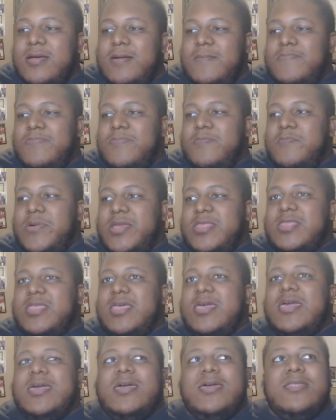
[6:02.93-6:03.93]
But
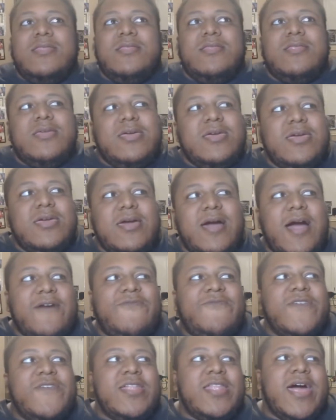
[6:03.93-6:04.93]
then I
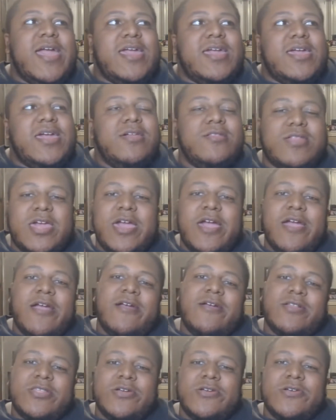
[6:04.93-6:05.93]
feel like his
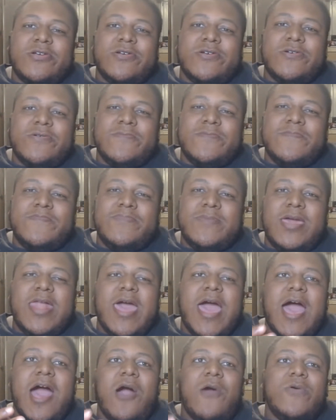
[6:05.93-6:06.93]
character and
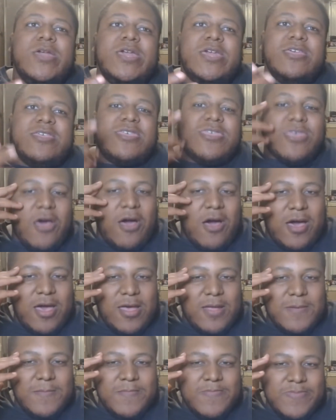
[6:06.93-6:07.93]
how he
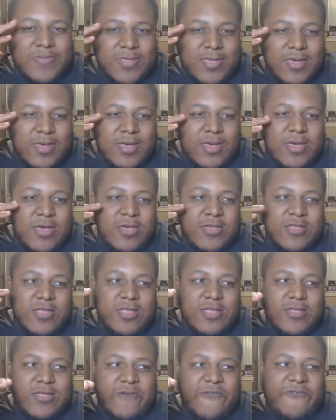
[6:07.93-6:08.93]
thought
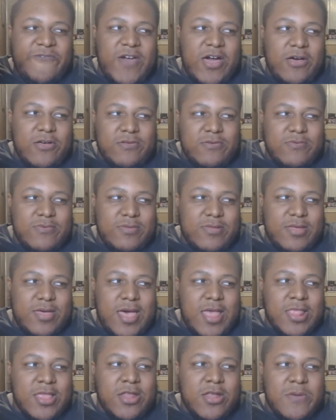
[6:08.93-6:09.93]
felt a
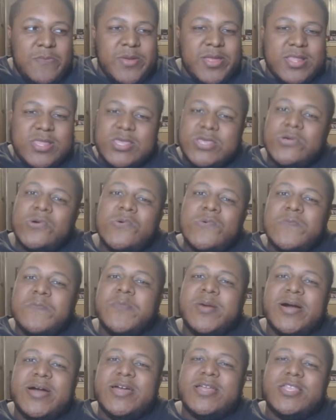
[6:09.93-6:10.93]
little bit too
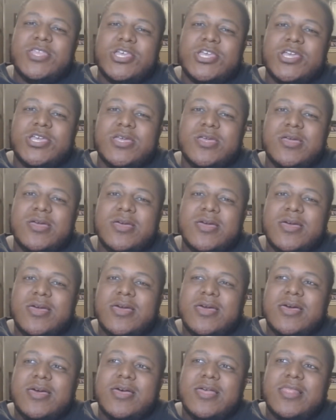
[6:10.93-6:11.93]
much
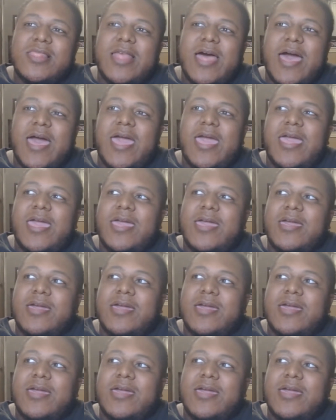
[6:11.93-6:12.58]
like